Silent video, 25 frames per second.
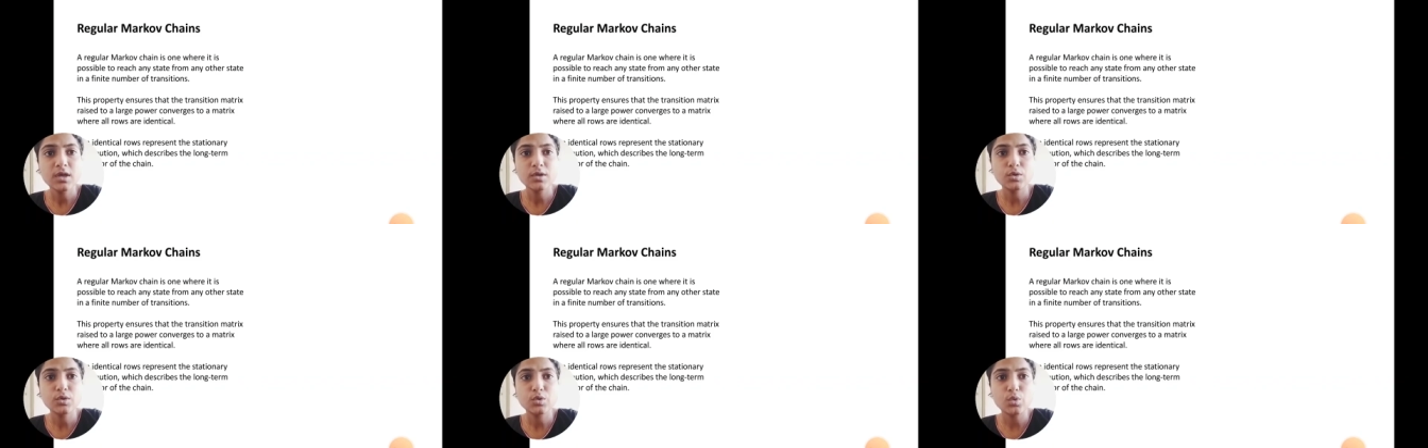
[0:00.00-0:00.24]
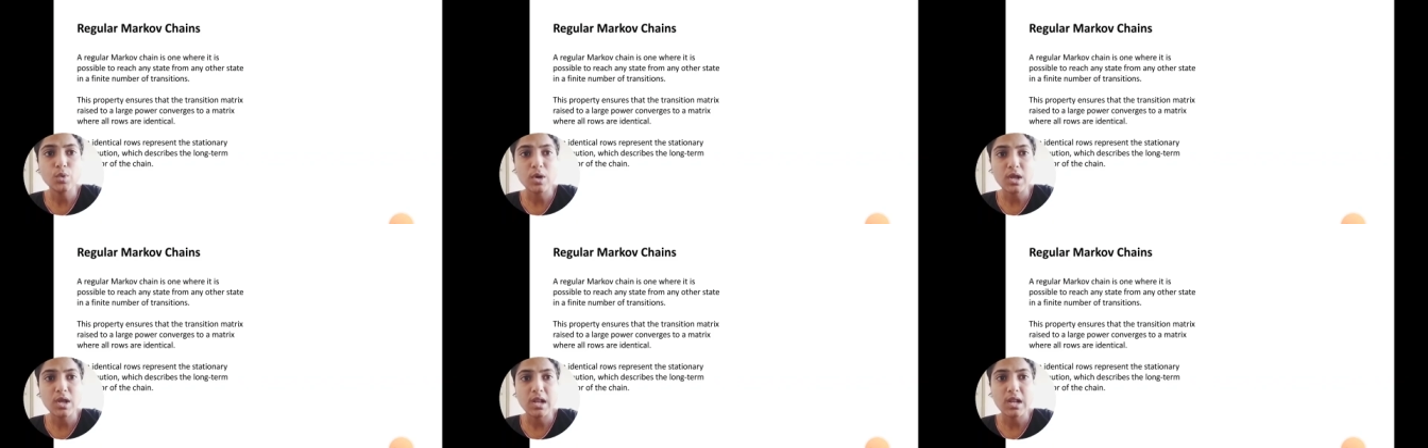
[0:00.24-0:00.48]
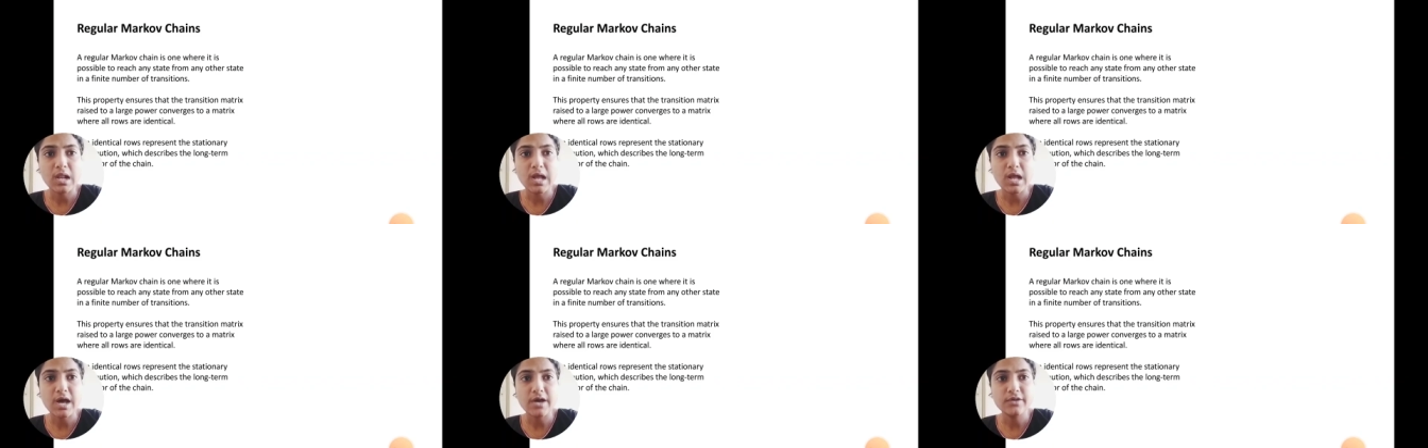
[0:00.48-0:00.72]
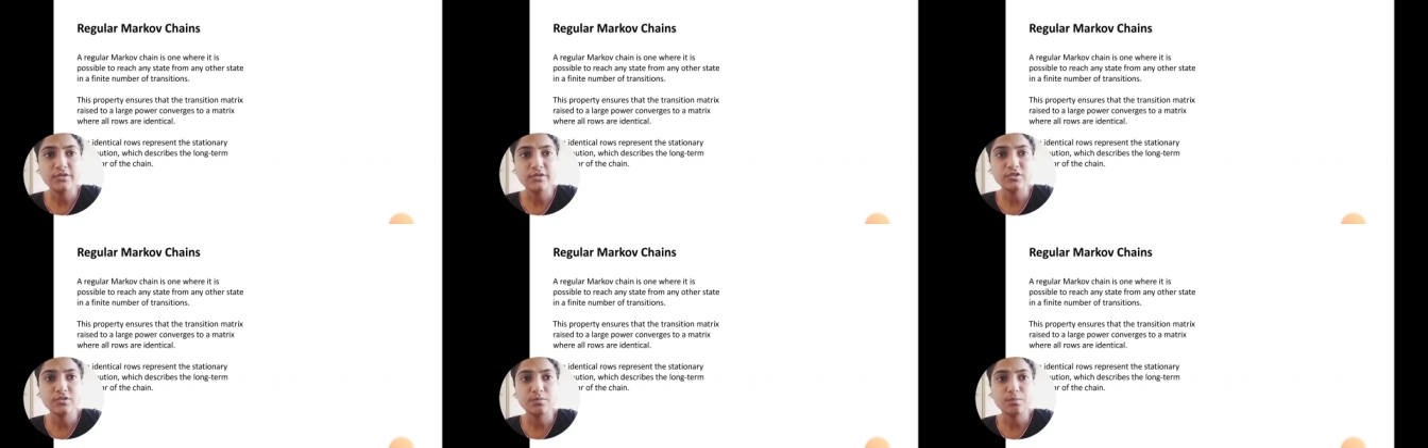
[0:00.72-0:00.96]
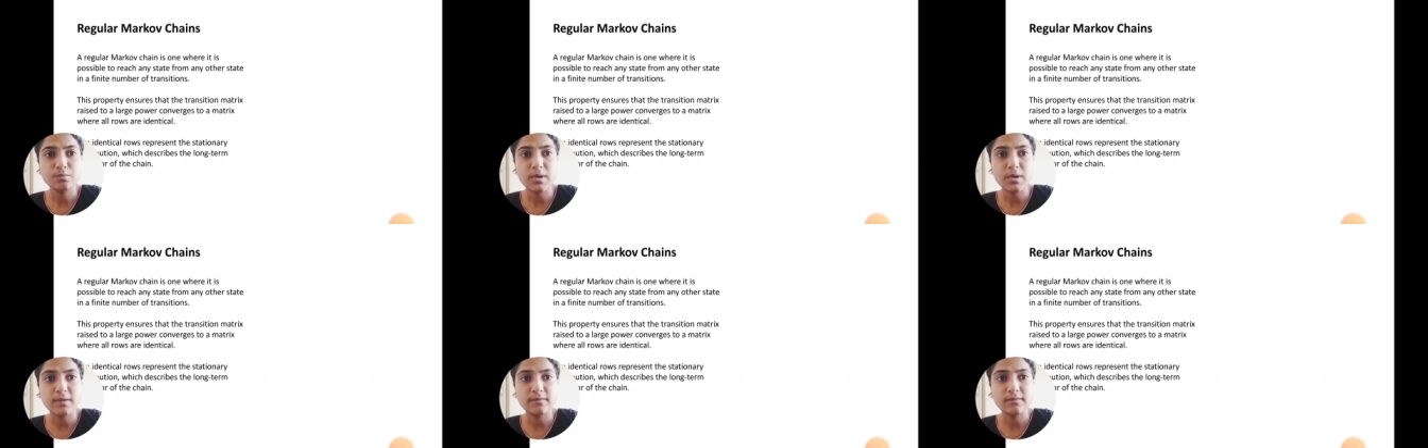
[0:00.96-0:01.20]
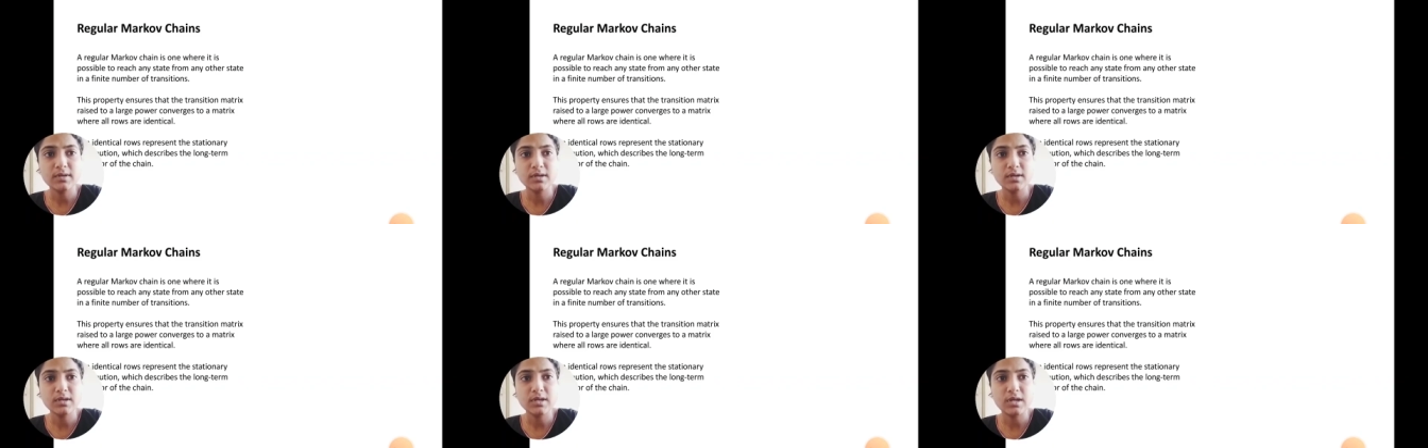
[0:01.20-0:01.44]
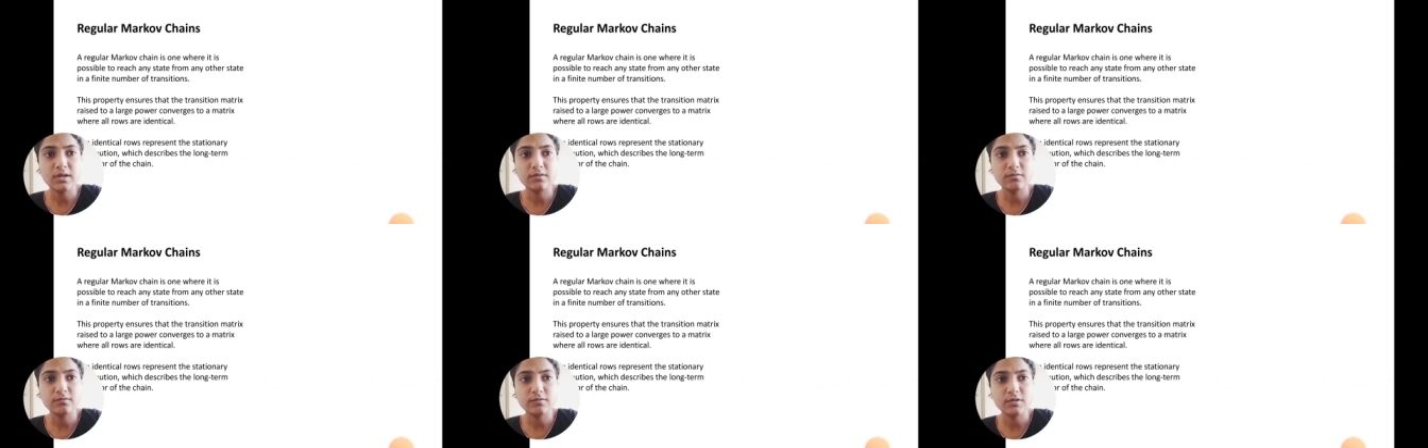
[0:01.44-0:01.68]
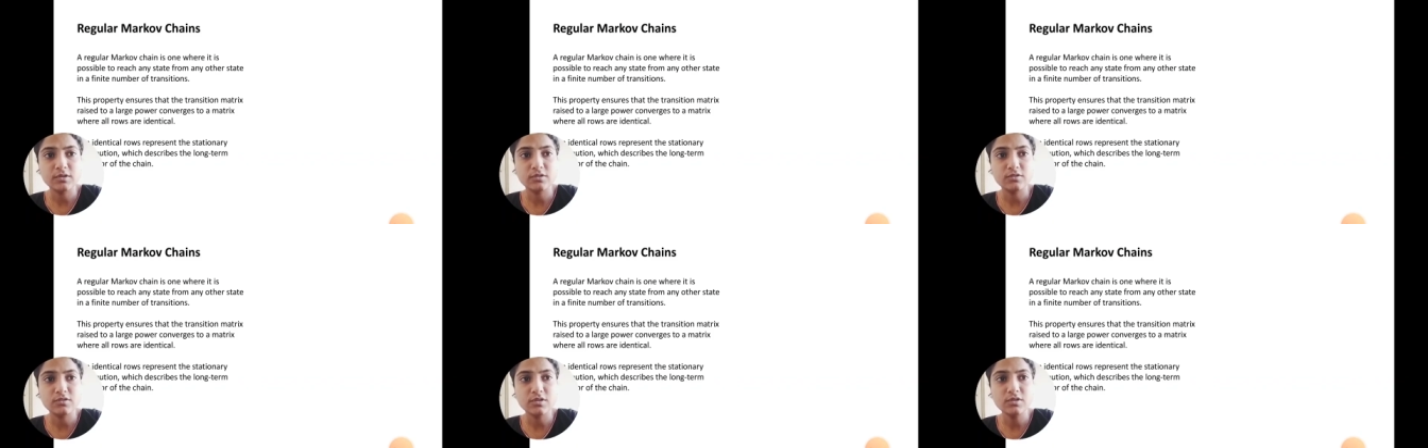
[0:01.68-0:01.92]
to a large power
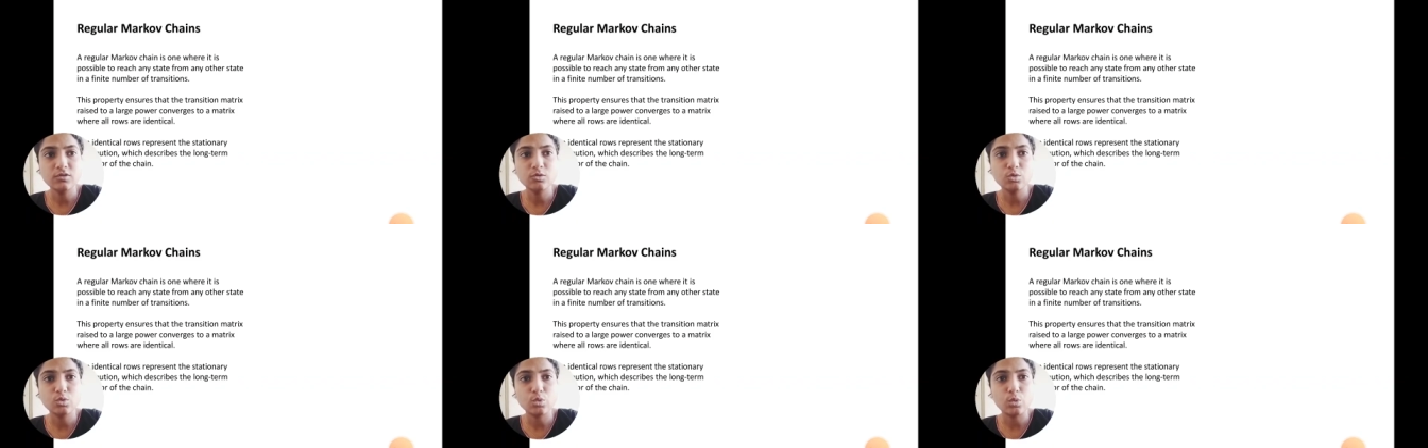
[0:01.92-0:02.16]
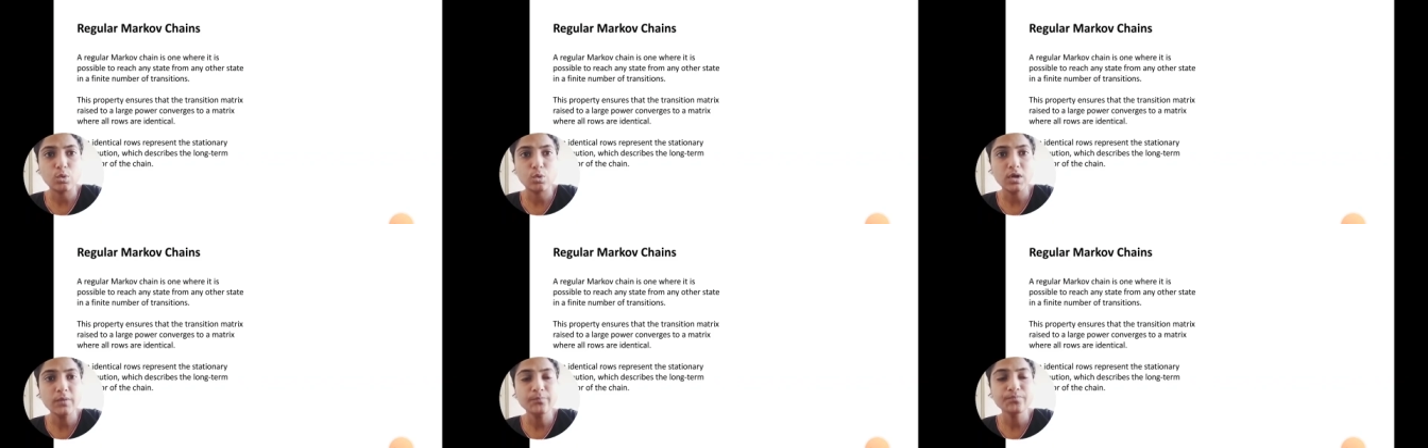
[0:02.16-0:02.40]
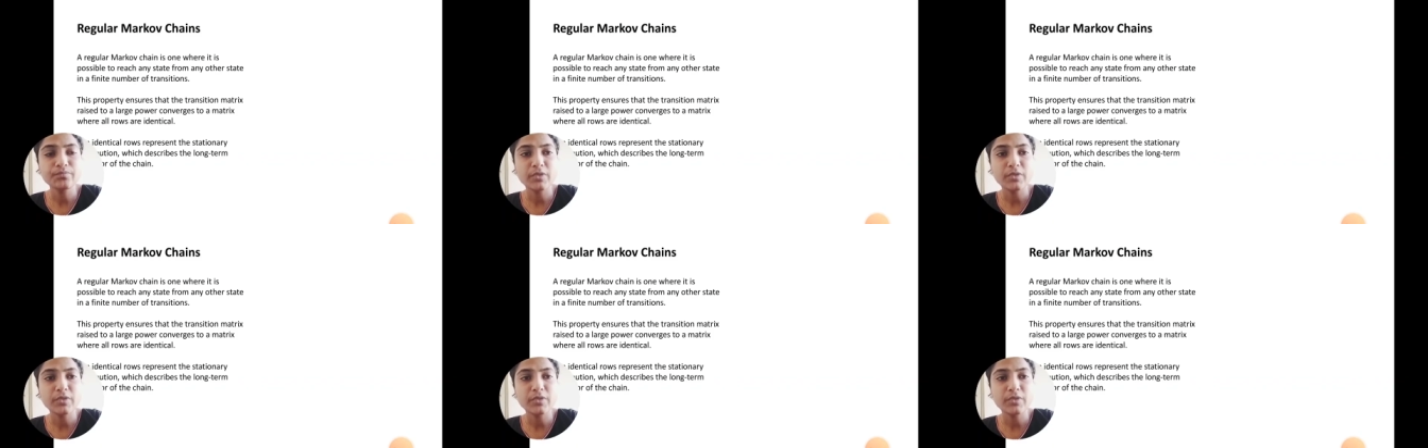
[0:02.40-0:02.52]
converges to a